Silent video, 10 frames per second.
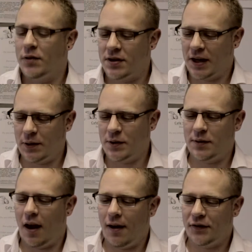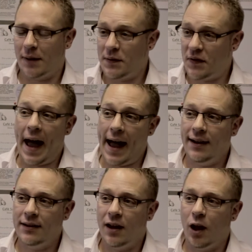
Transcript: all the skills I've done with that,